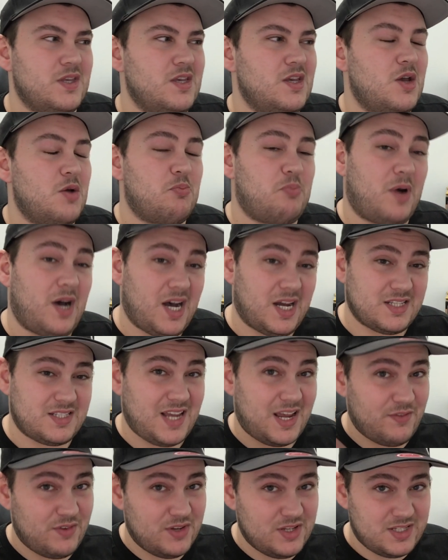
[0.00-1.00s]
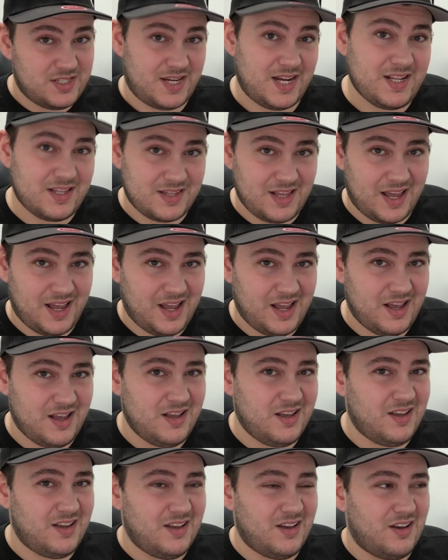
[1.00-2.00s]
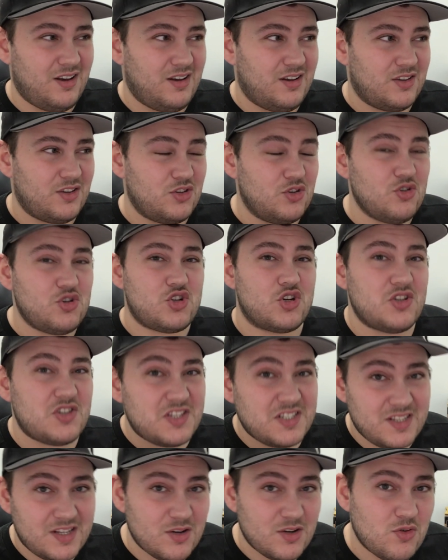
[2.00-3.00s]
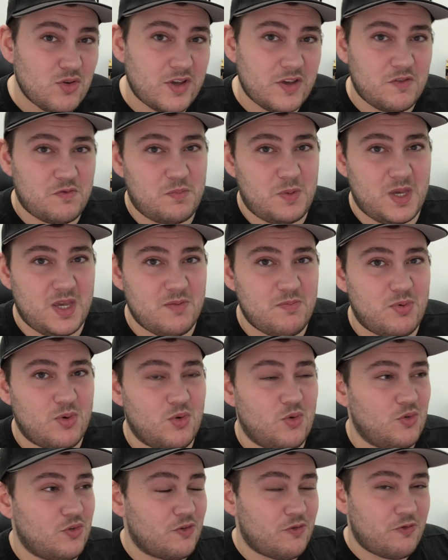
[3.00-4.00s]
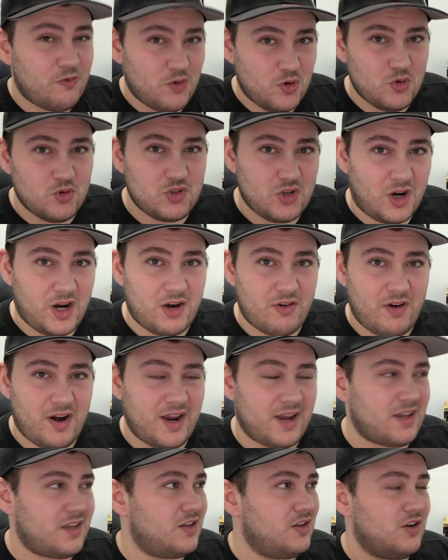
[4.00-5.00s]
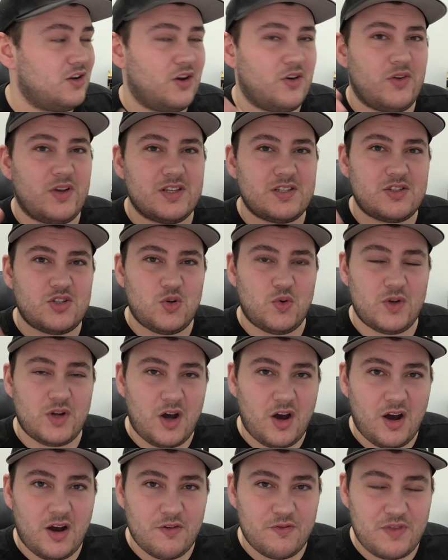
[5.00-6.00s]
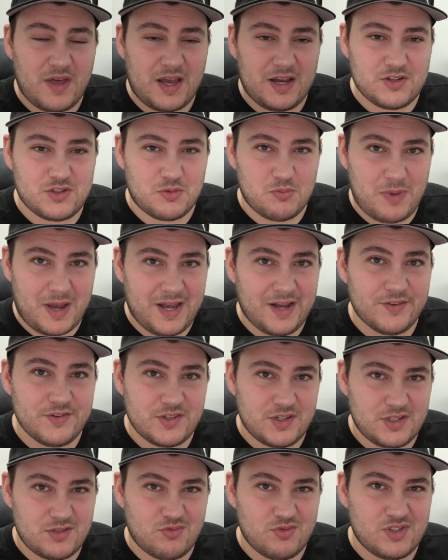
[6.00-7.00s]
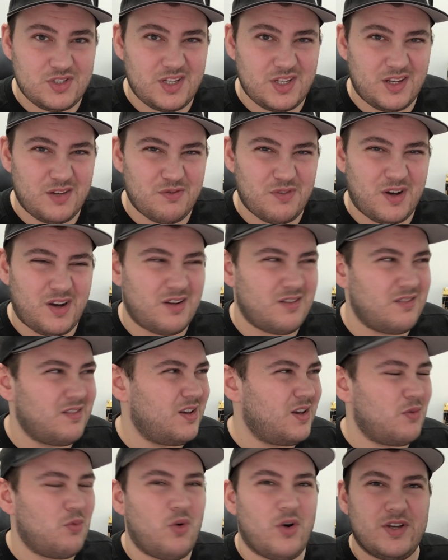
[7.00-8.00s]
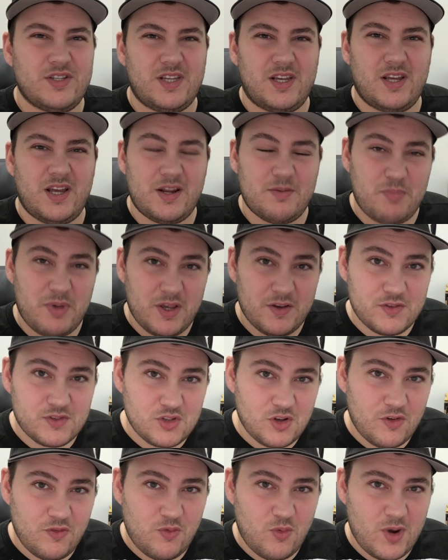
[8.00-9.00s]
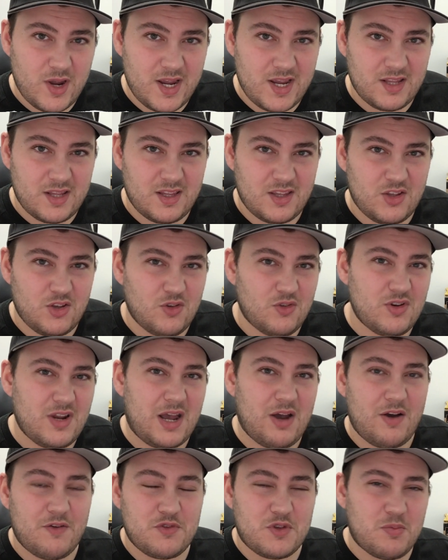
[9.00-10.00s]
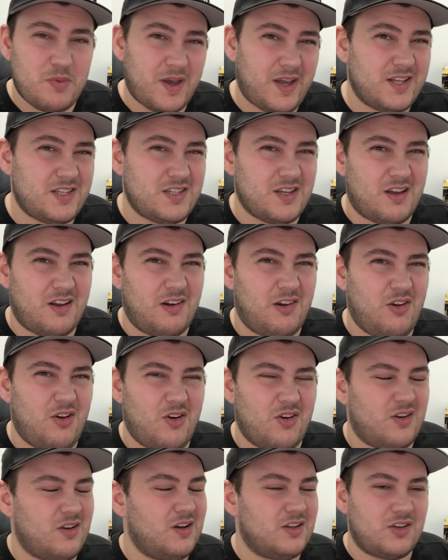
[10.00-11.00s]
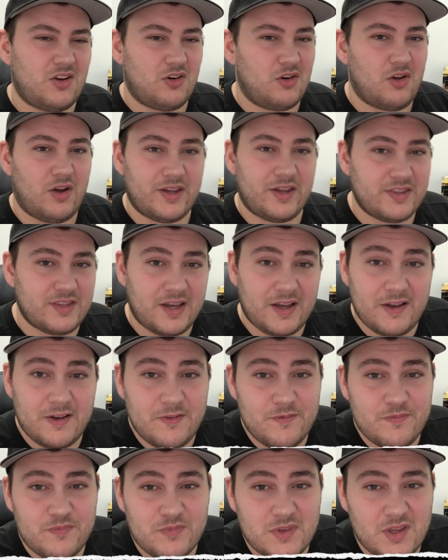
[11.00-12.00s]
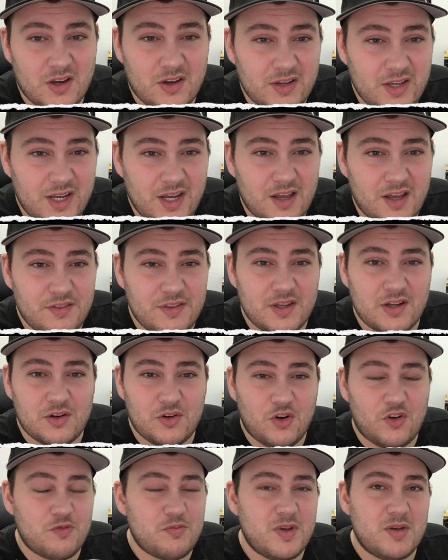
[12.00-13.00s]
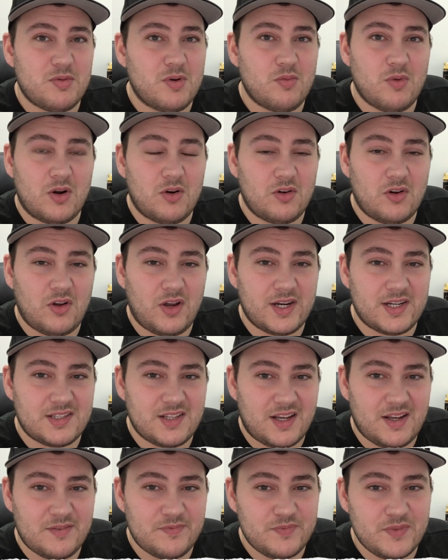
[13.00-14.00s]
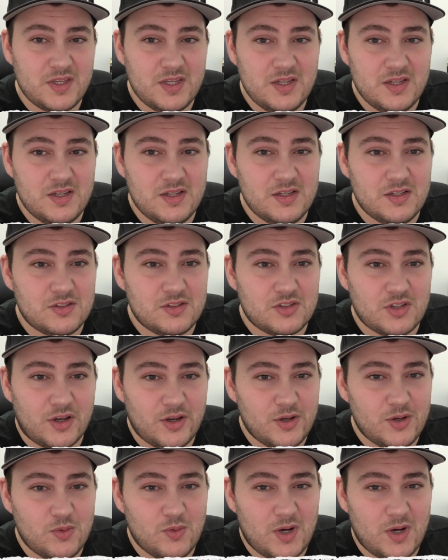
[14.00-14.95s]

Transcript: But having said that, you should still give people the full Dirac. You know, it's £2,500, this receiver. What is it? A bit of software that you now have to pay to unlock? I don't like that. Okay, I think a lot of people won't like that. So,